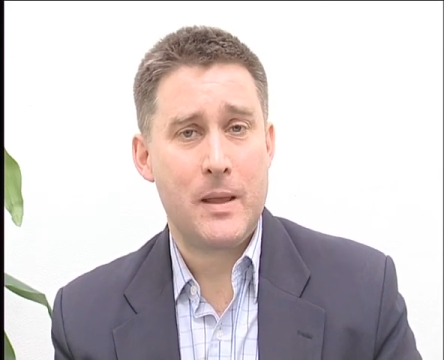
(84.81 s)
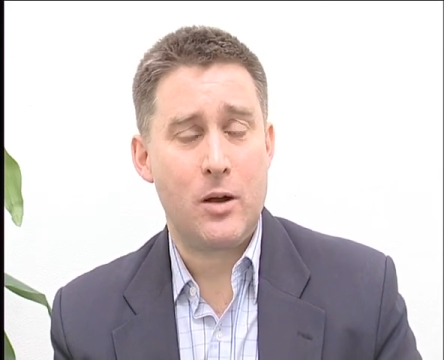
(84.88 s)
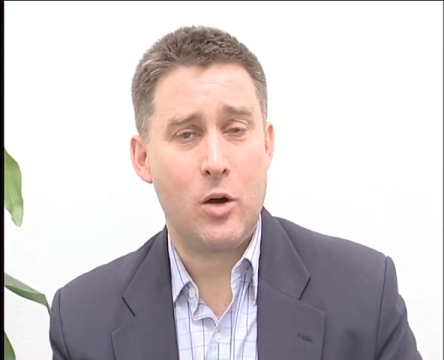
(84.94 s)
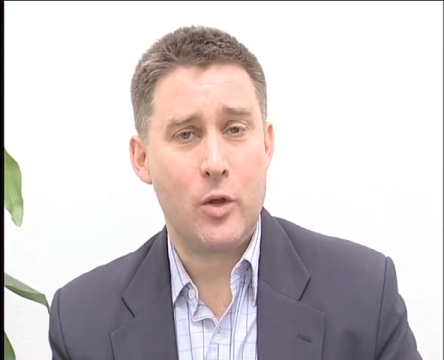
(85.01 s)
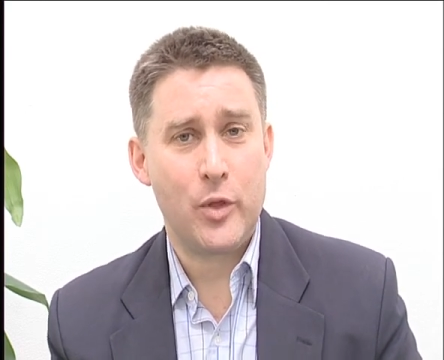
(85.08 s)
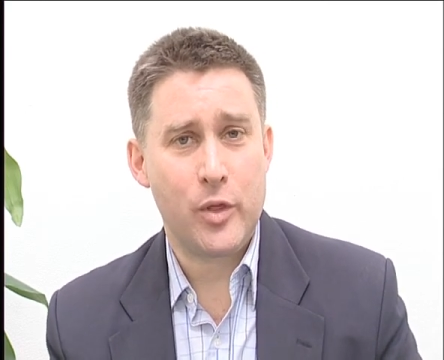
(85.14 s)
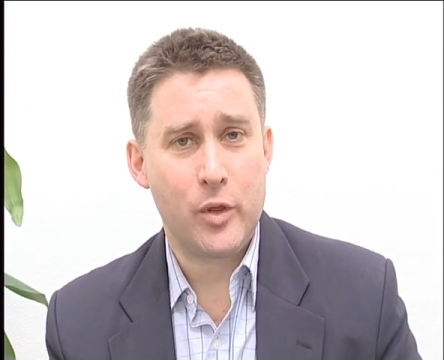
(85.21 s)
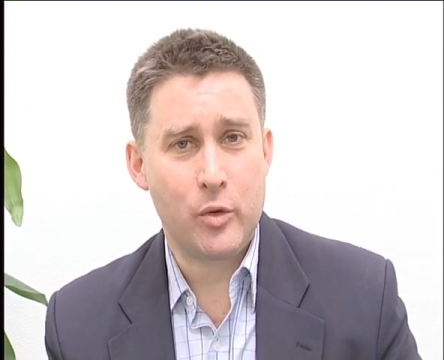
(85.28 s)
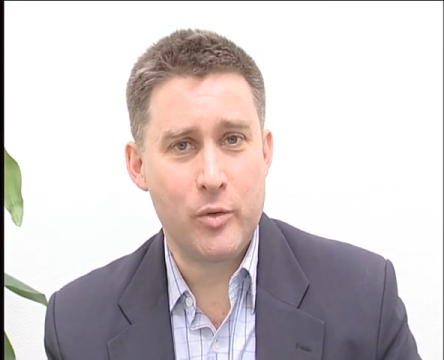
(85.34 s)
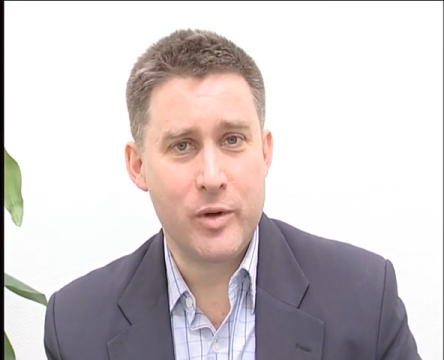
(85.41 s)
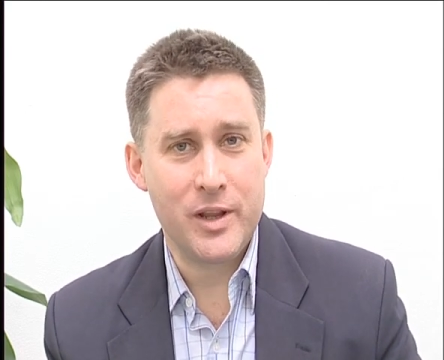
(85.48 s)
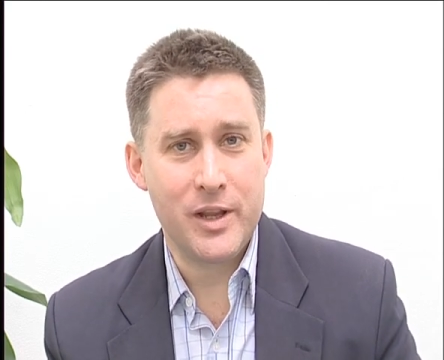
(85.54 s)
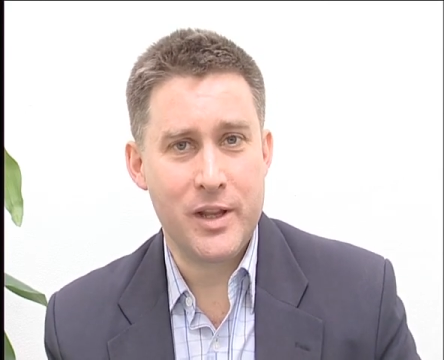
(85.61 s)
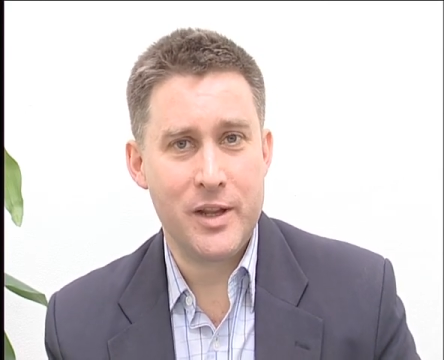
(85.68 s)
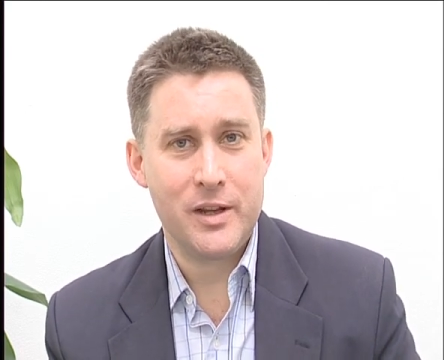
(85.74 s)
on
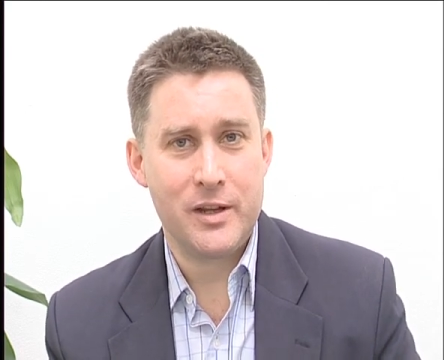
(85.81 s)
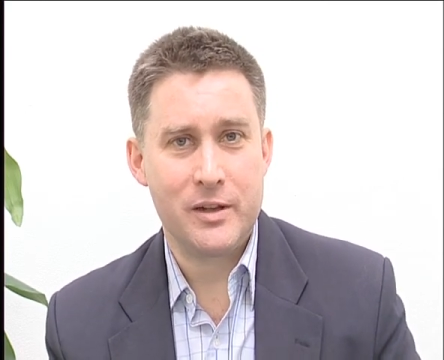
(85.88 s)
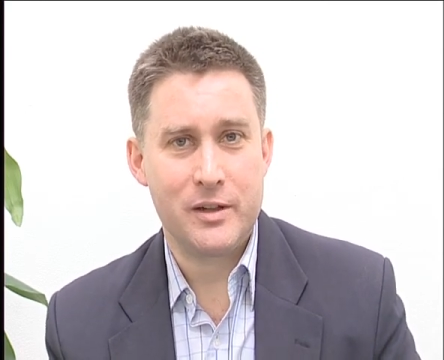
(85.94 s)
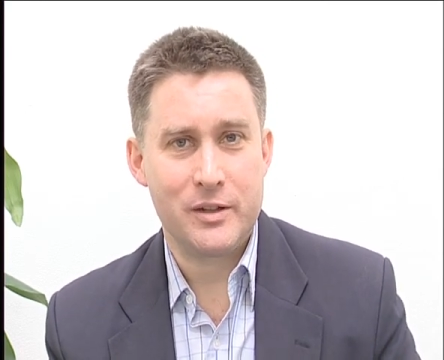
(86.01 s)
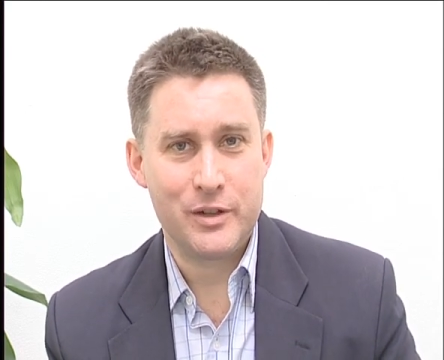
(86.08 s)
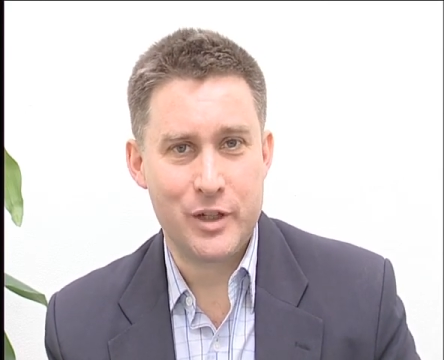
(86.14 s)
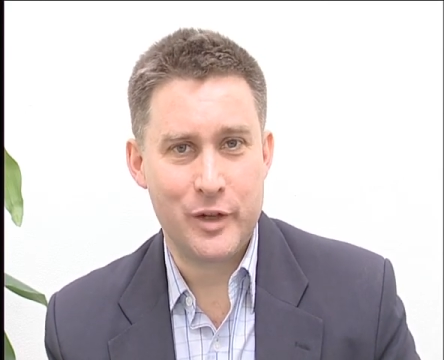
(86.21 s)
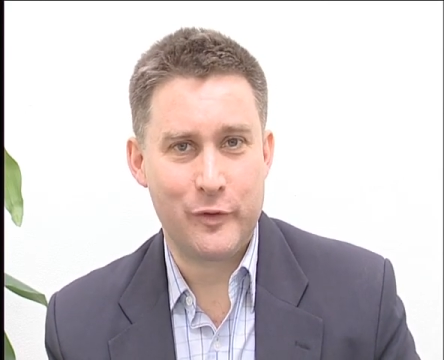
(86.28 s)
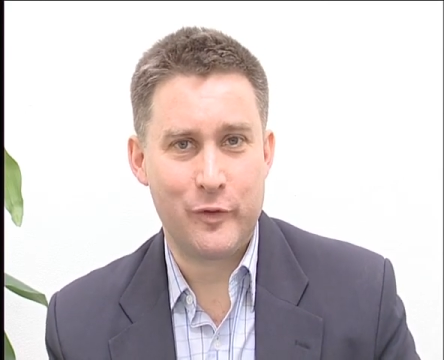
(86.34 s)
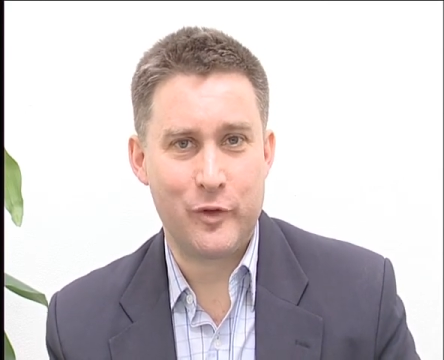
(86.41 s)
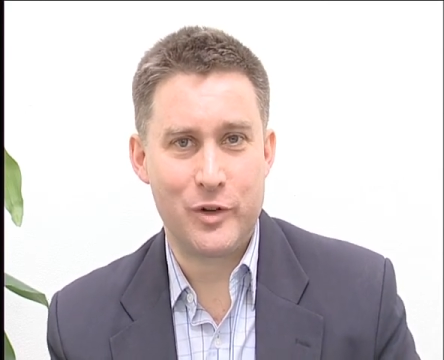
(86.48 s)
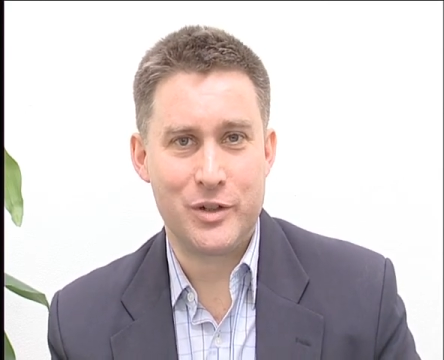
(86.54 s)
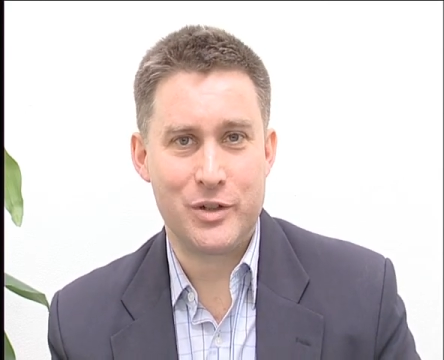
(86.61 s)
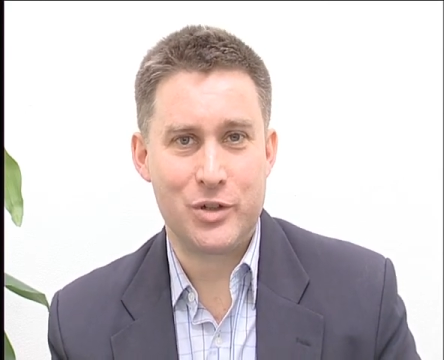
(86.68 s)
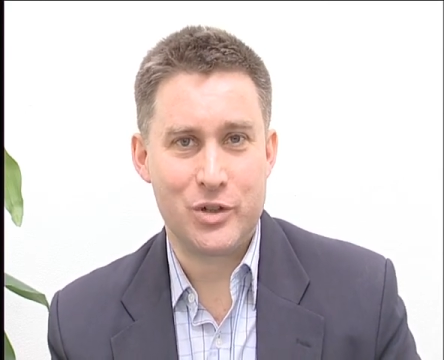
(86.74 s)
3
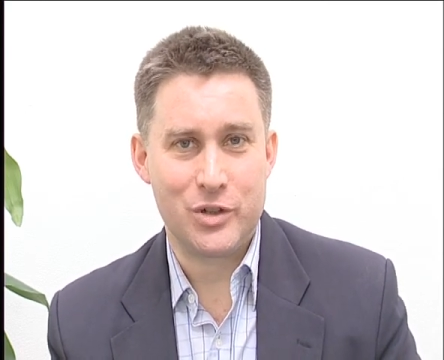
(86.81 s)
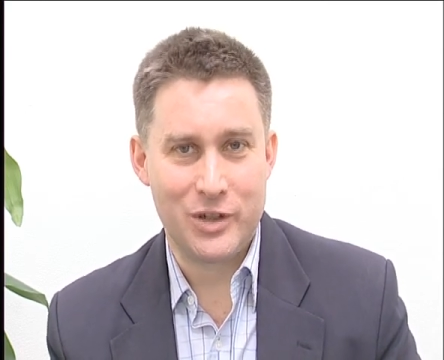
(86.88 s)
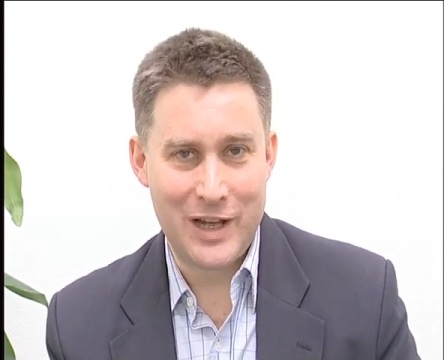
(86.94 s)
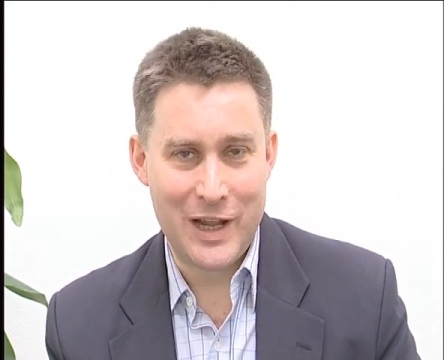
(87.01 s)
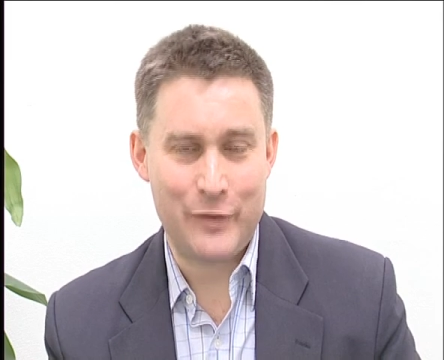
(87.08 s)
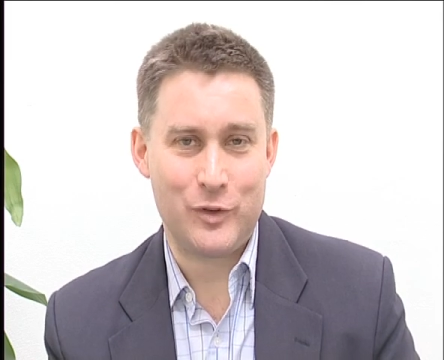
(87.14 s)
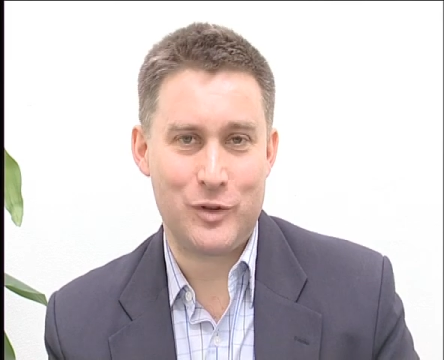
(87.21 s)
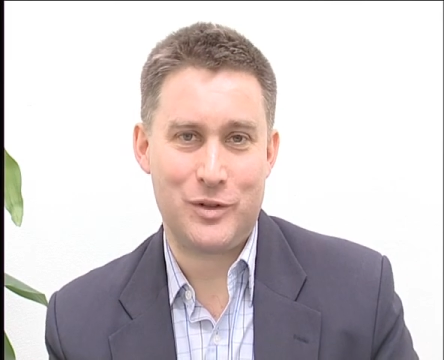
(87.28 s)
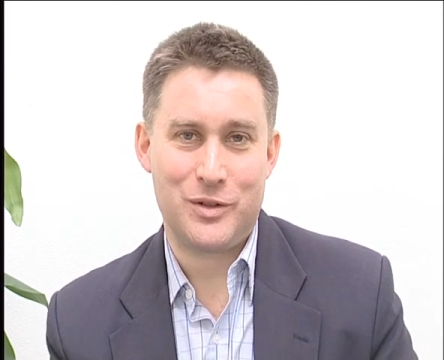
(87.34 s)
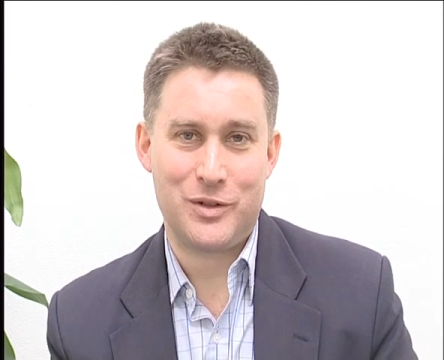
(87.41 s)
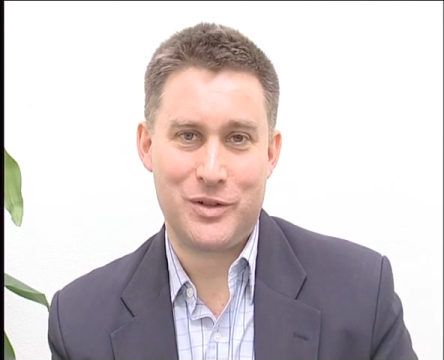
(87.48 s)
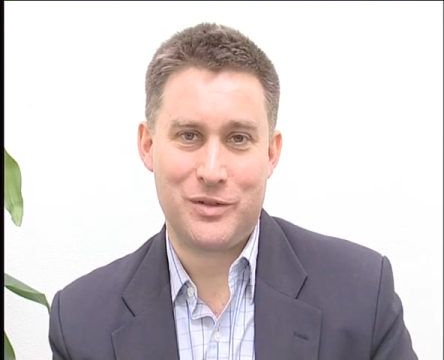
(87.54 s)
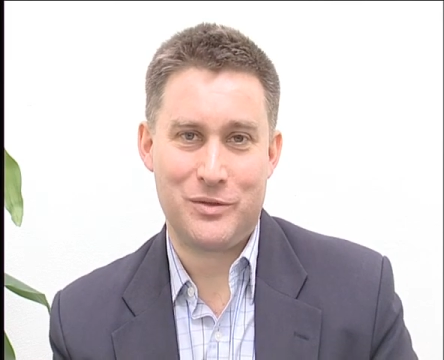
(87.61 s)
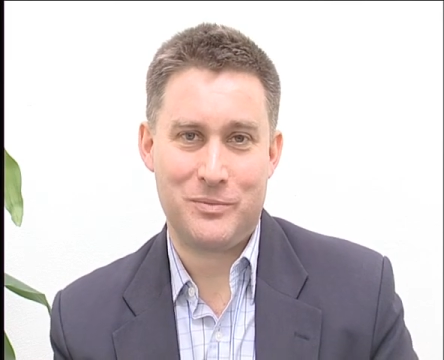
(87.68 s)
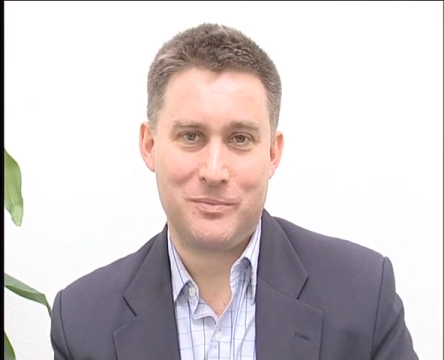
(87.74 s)
different
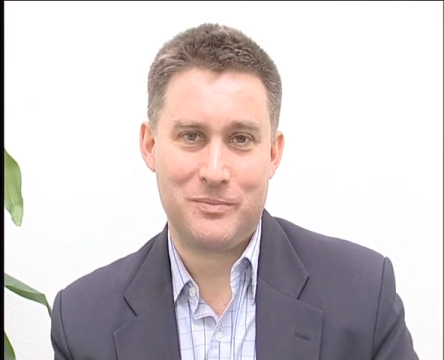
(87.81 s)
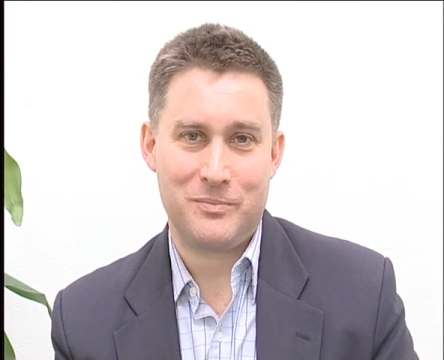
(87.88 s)
levels.